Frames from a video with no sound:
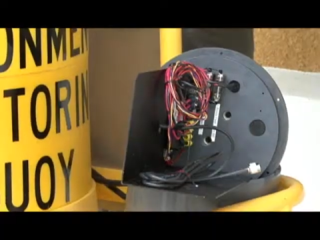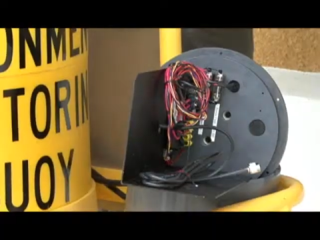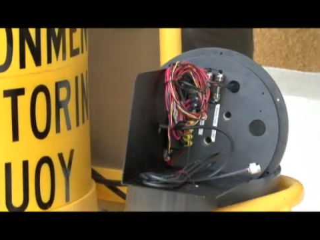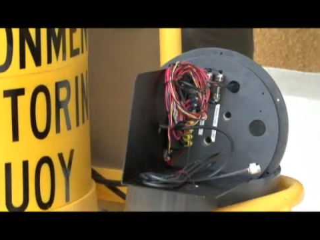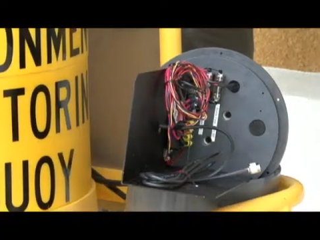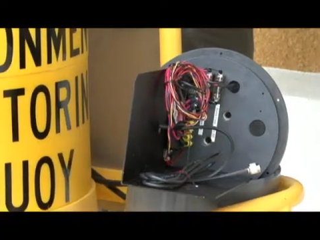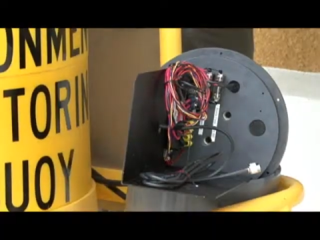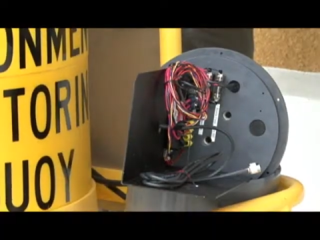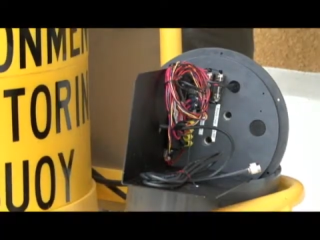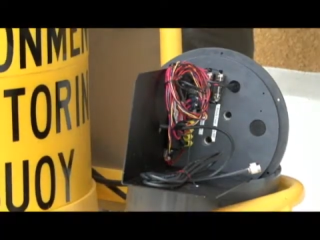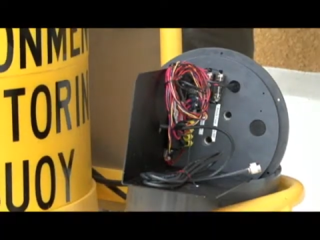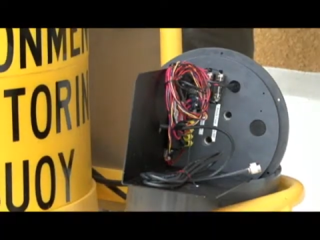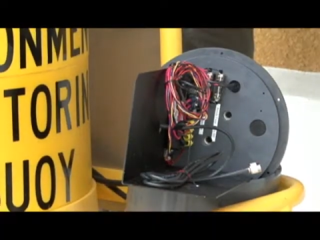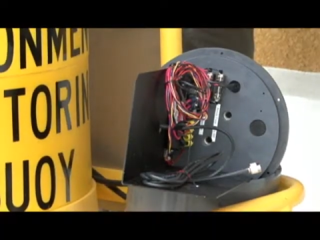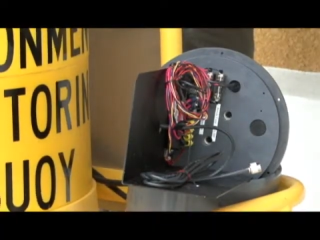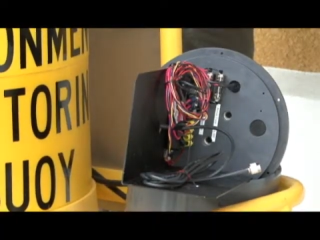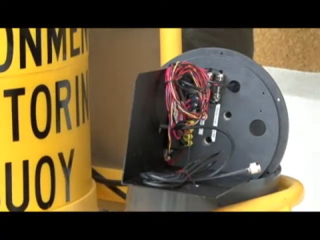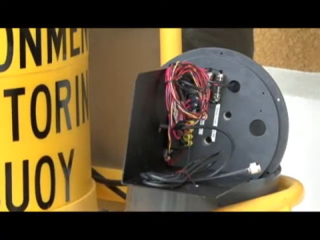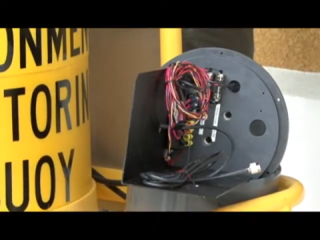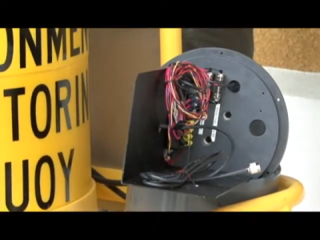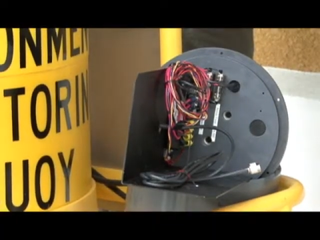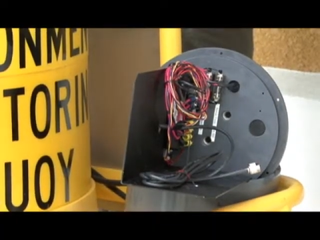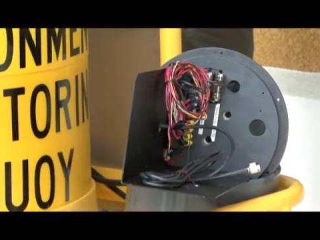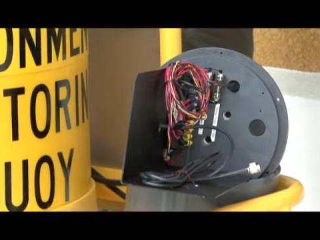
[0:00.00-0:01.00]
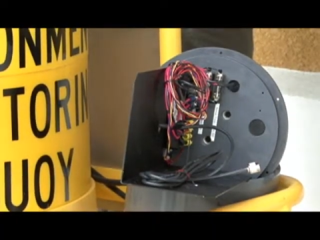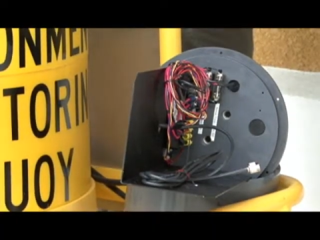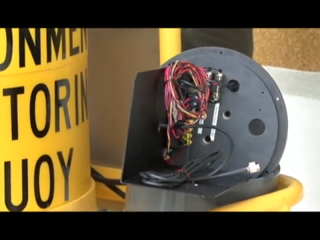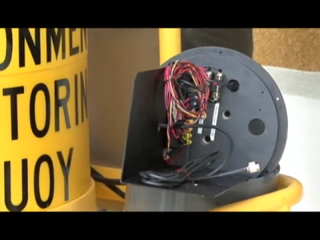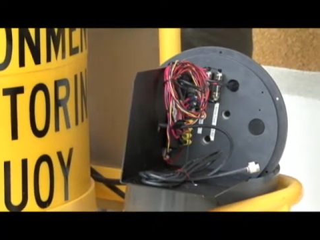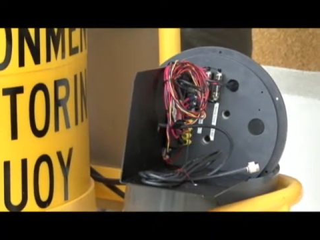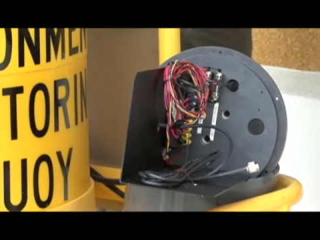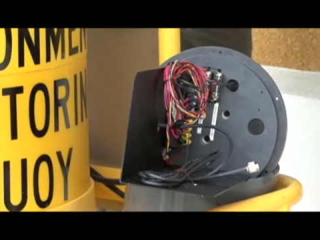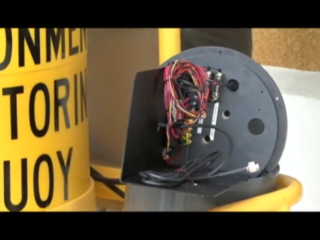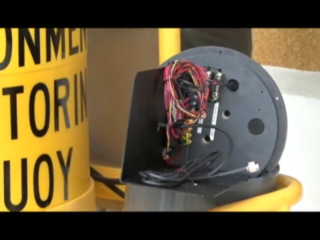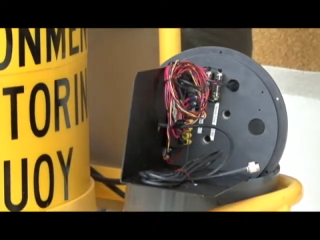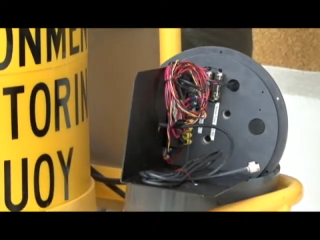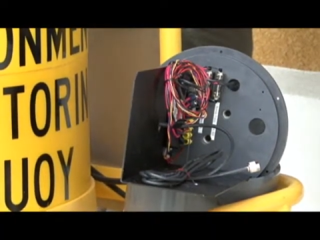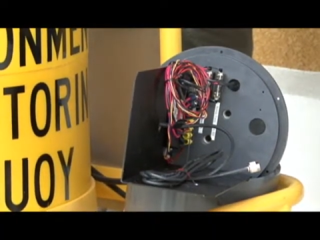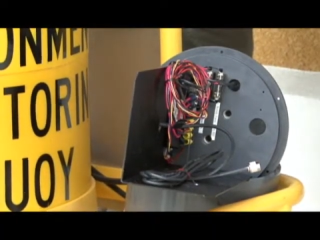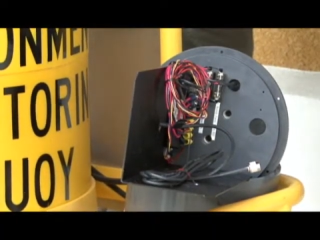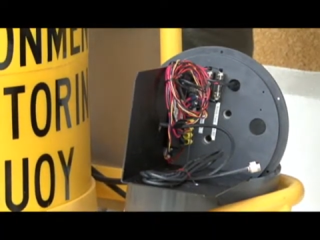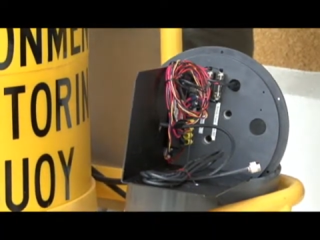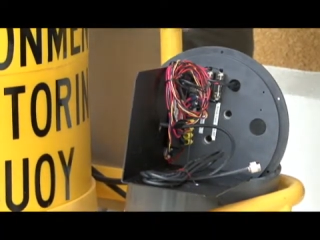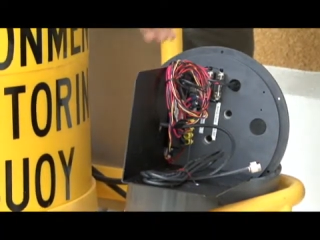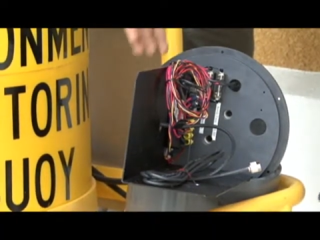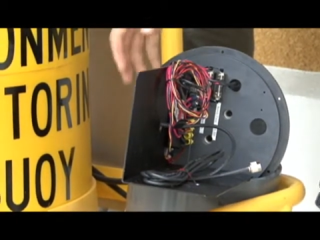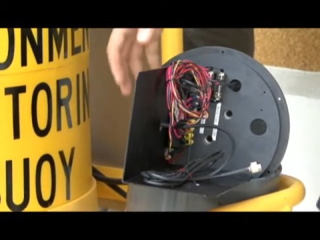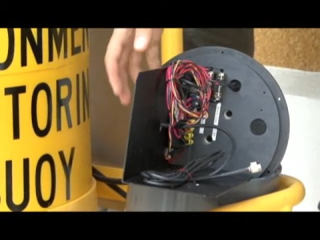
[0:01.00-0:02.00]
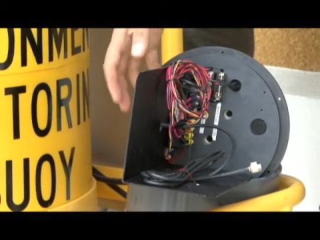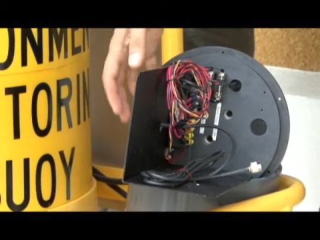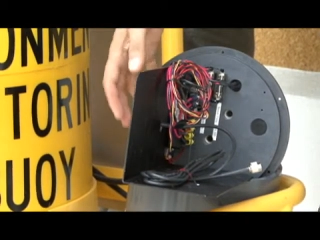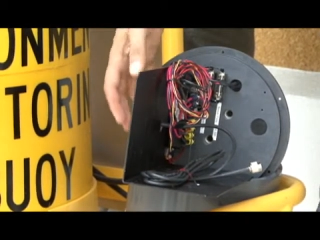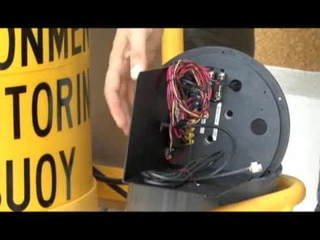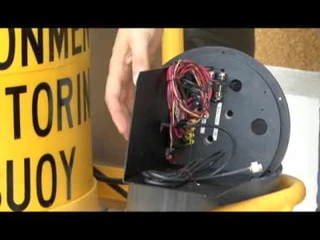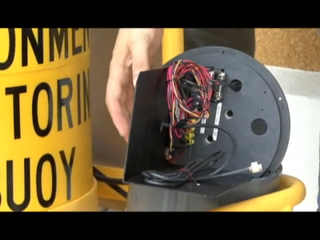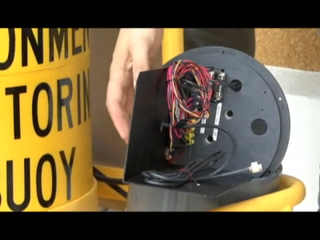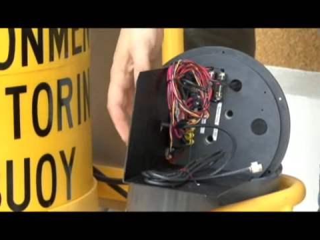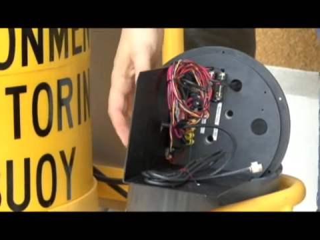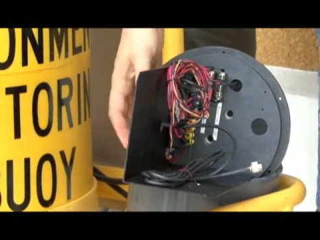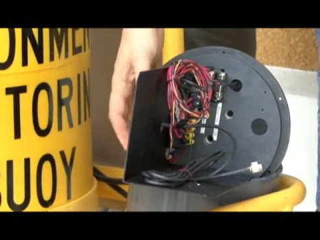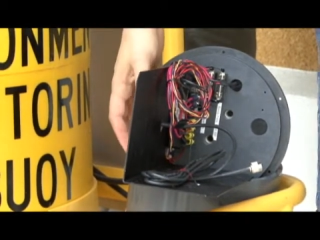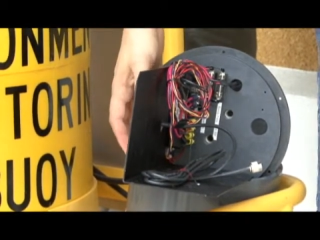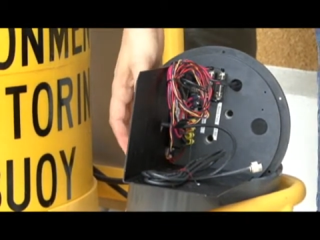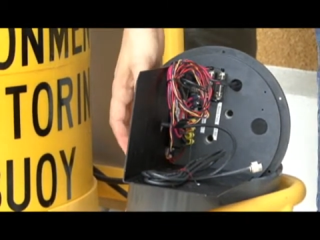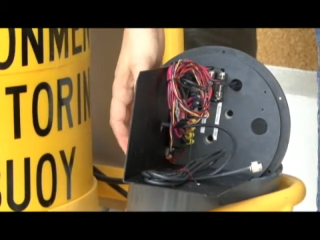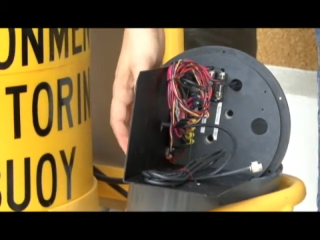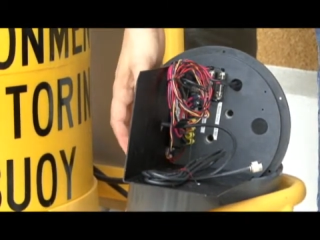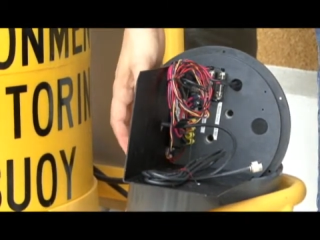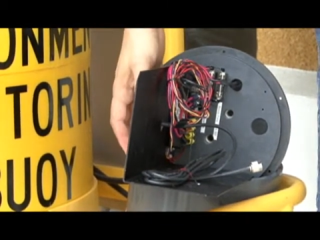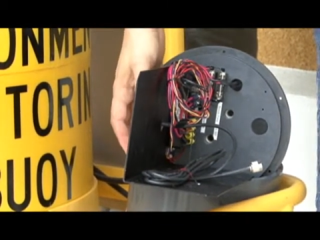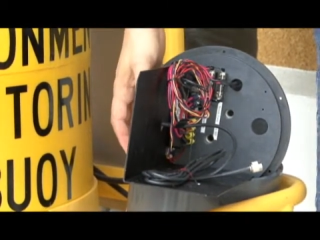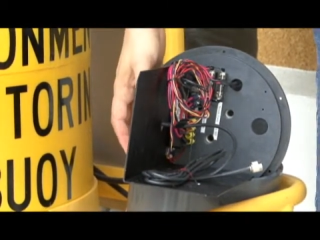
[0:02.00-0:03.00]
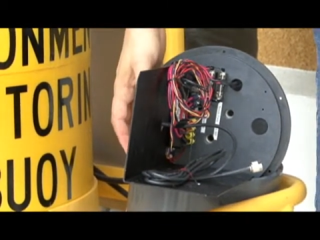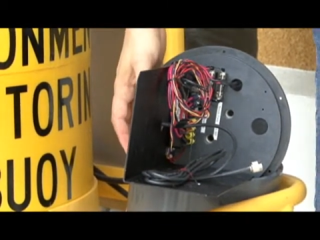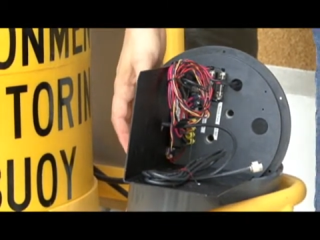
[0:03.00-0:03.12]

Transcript: No face is visible, so there are no lips to read.